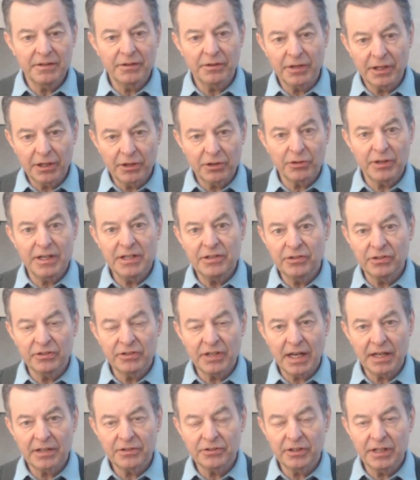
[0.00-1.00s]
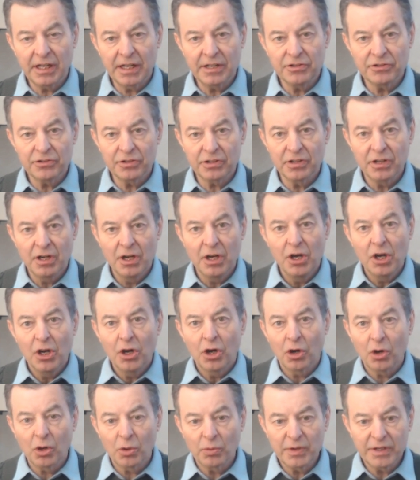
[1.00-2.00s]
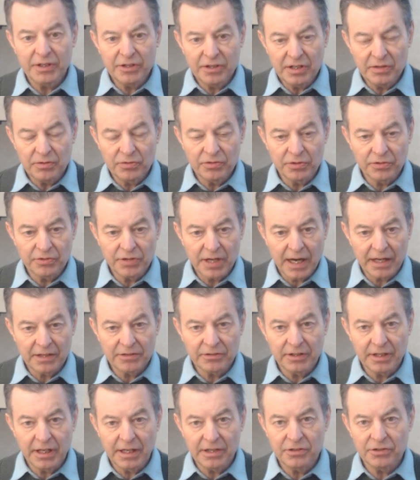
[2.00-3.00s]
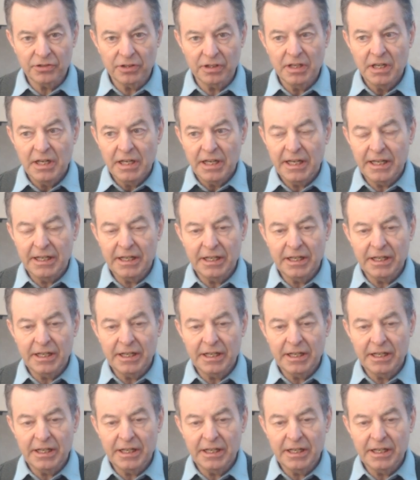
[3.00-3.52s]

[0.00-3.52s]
either increases oxidation or reduces oxidation.